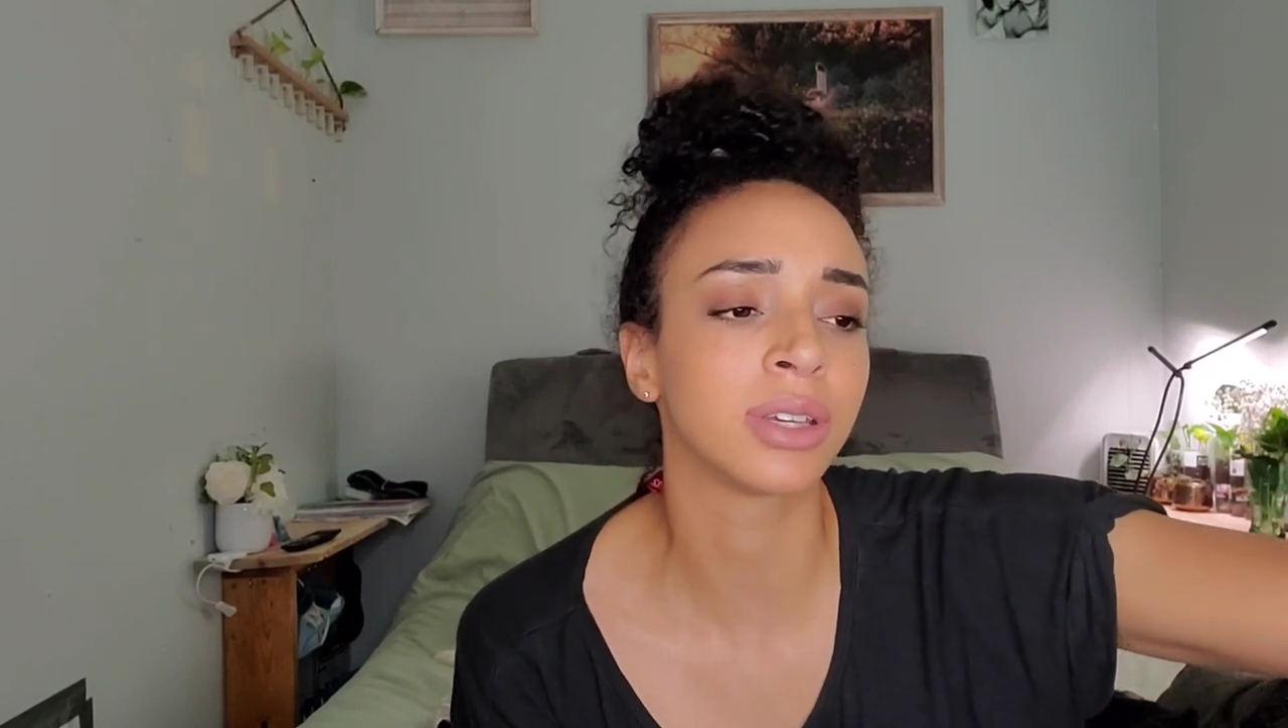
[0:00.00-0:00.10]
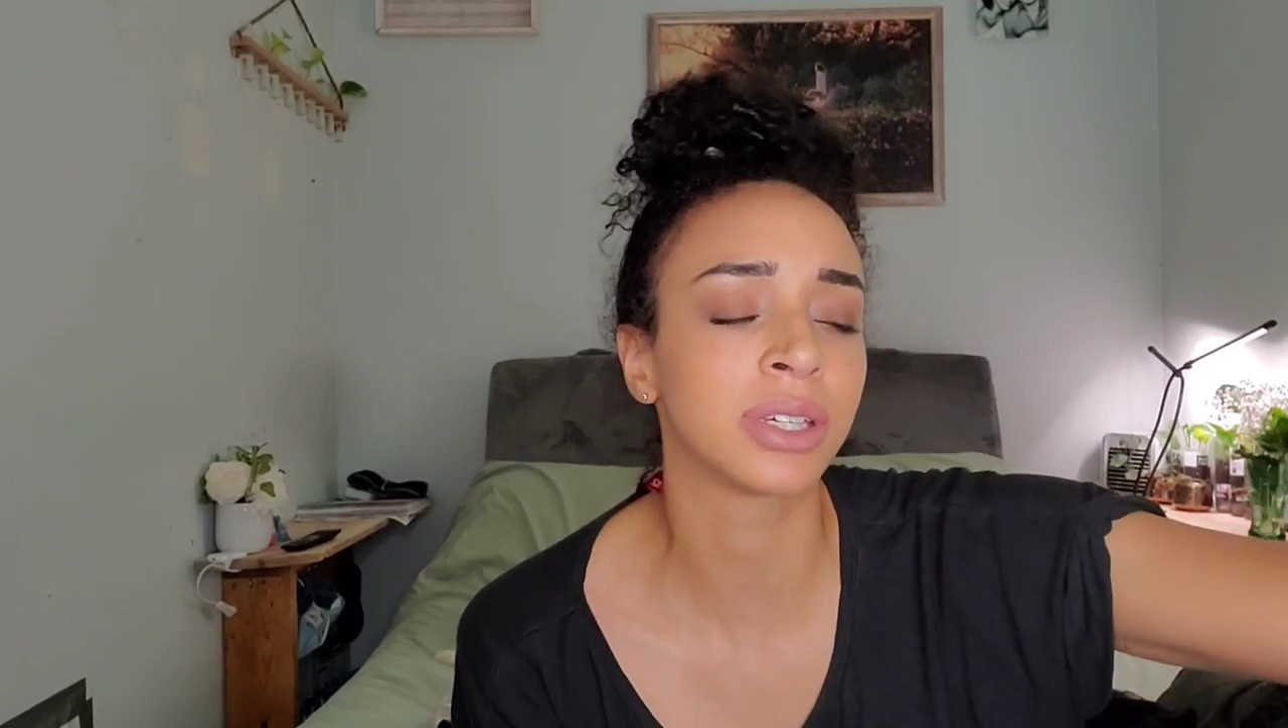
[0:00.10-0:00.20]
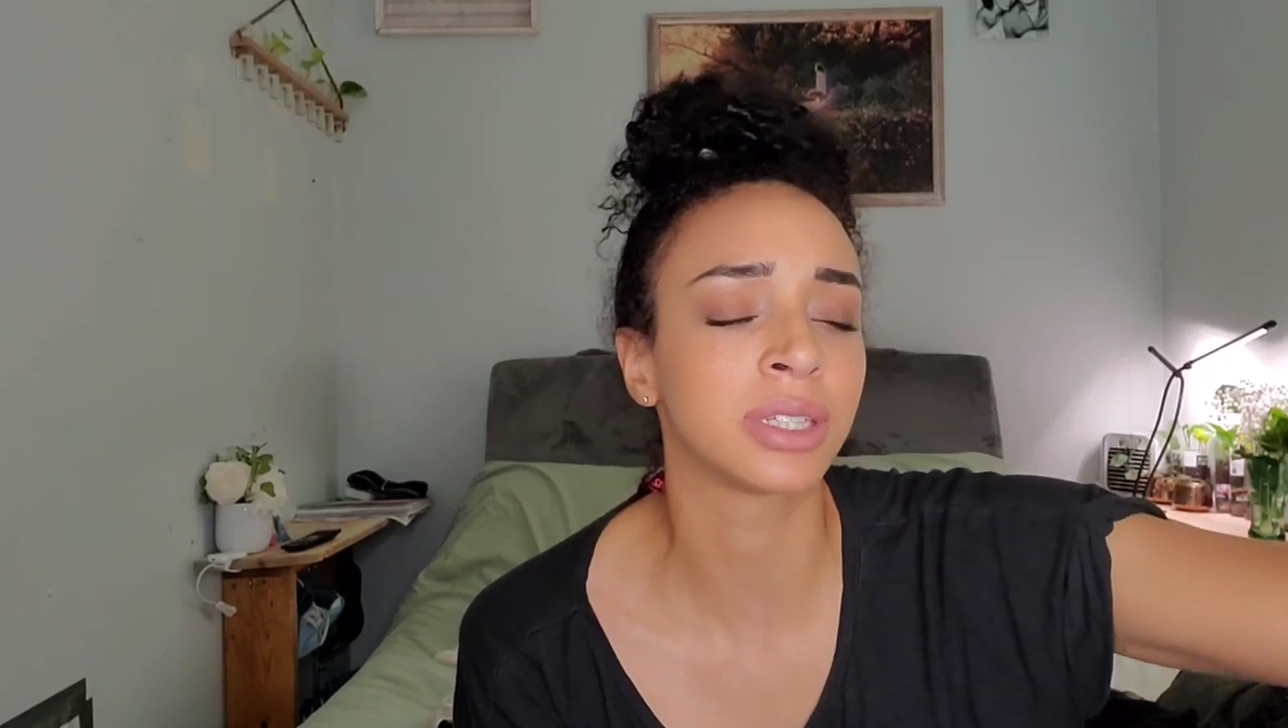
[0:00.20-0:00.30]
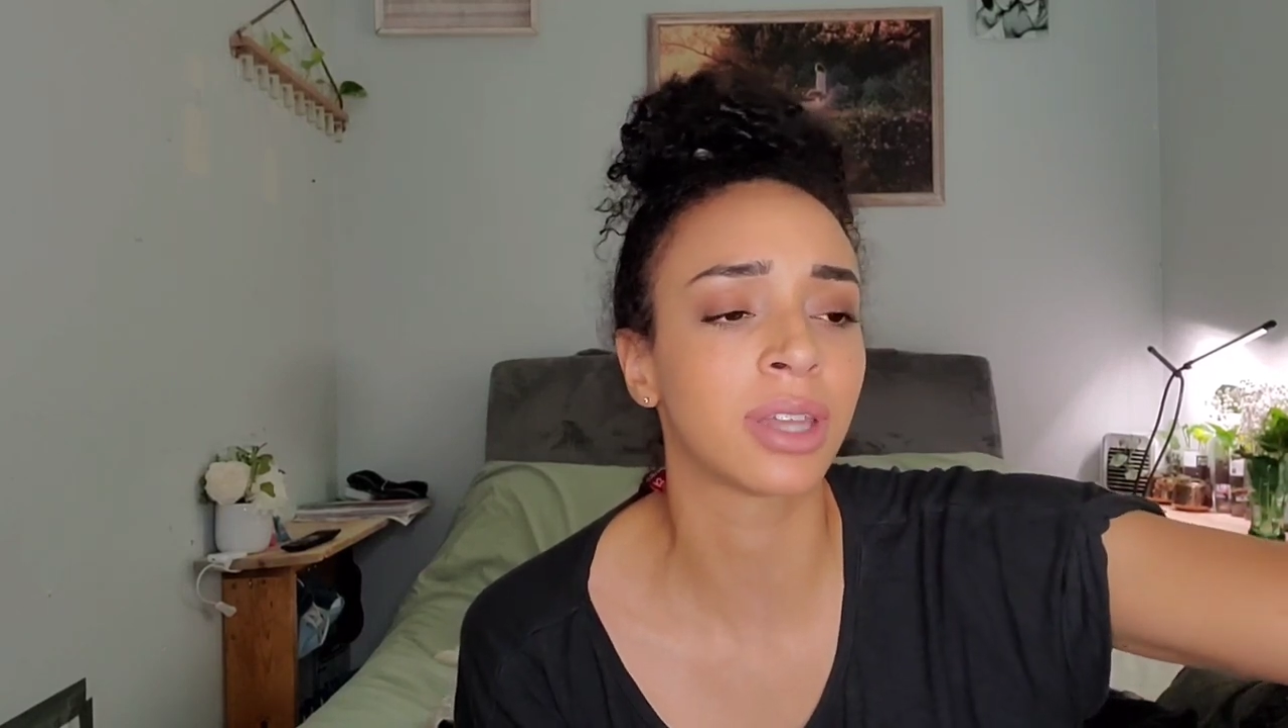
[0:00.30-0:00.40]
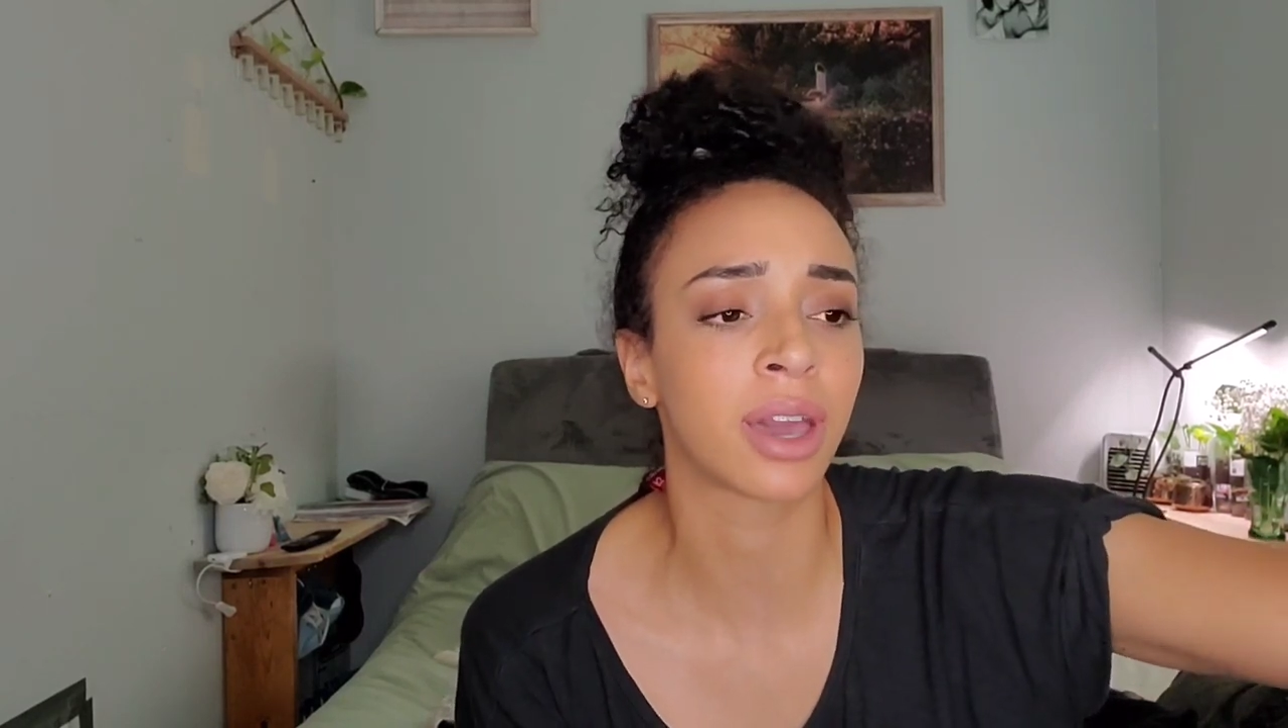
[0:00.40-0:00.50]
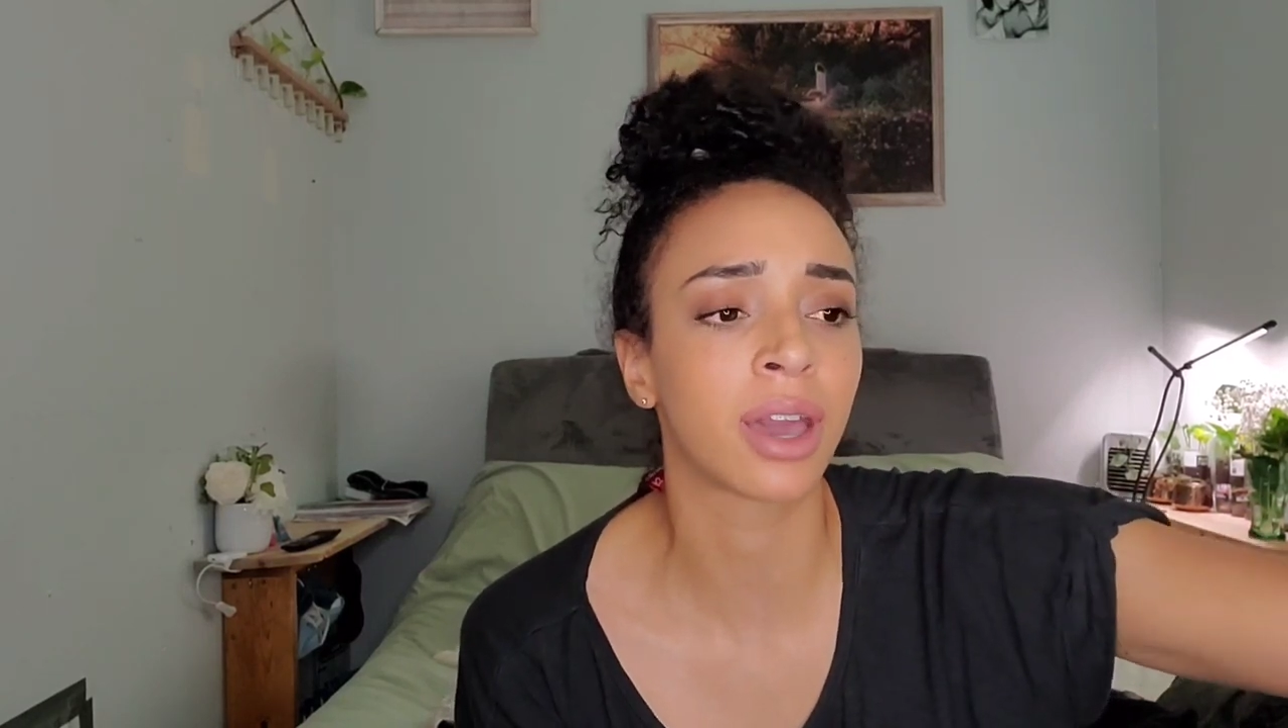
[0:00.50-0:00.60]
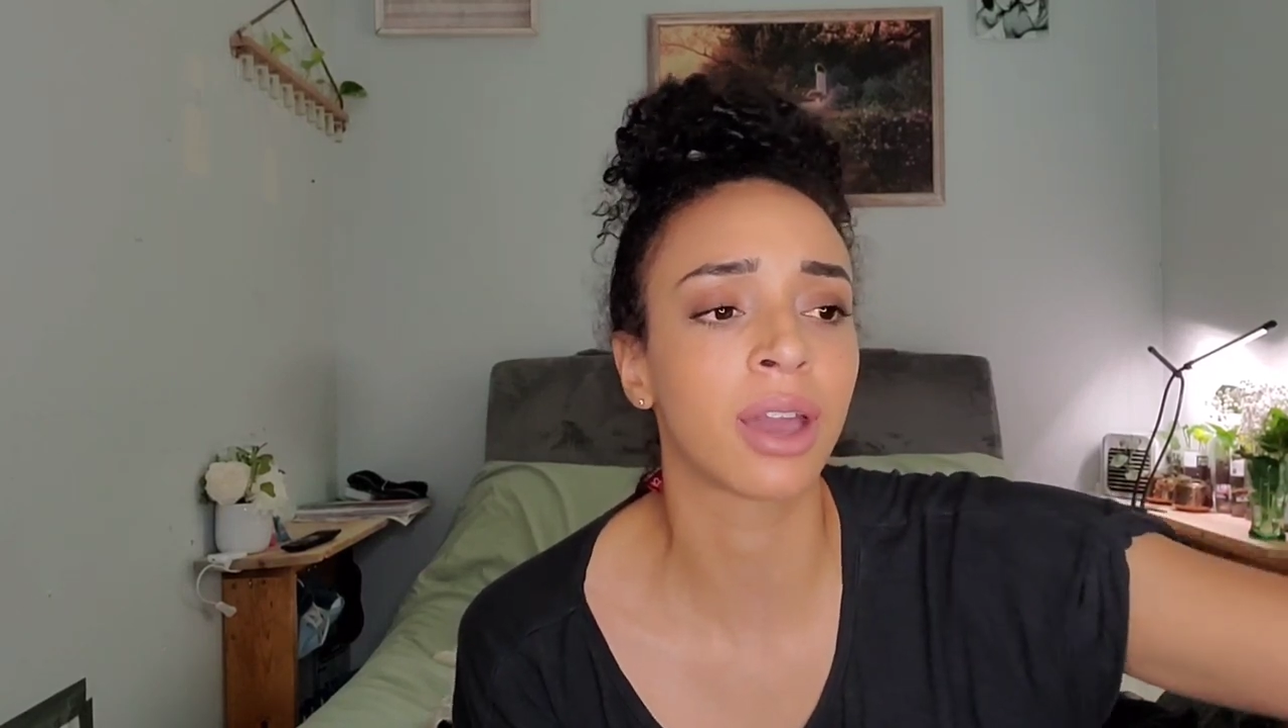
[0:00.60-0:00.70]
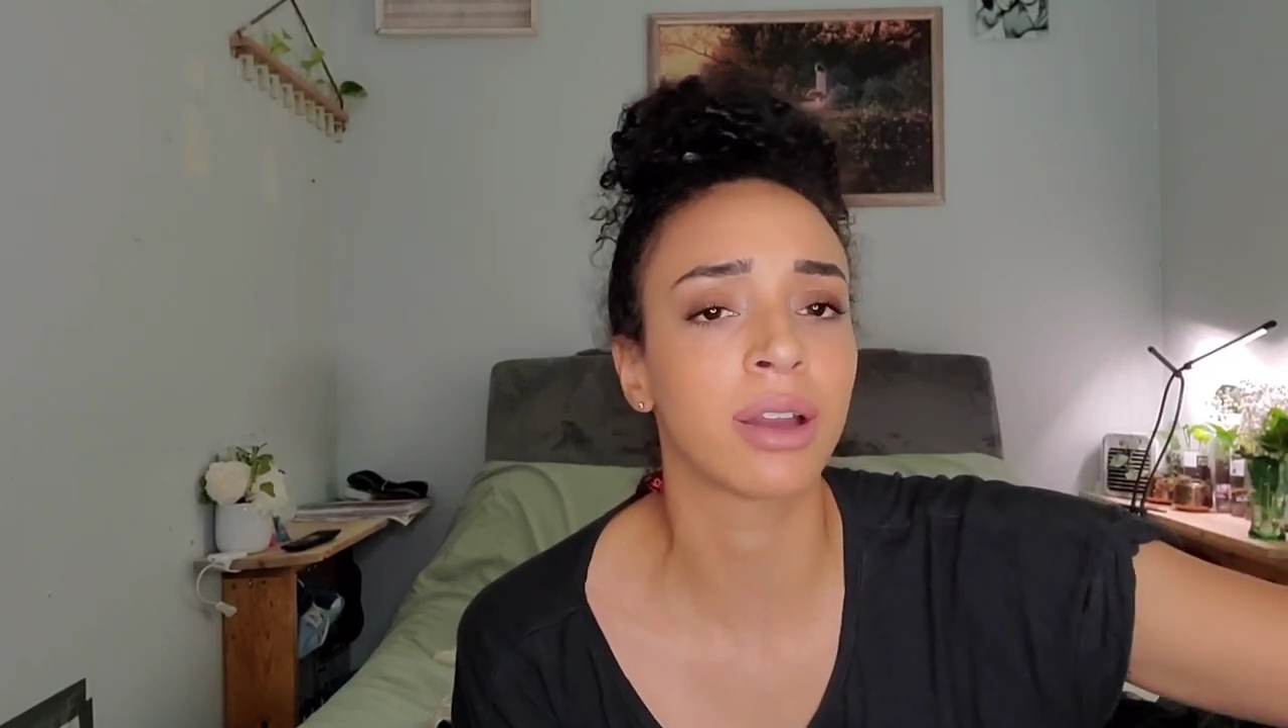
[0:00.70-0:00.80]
like that,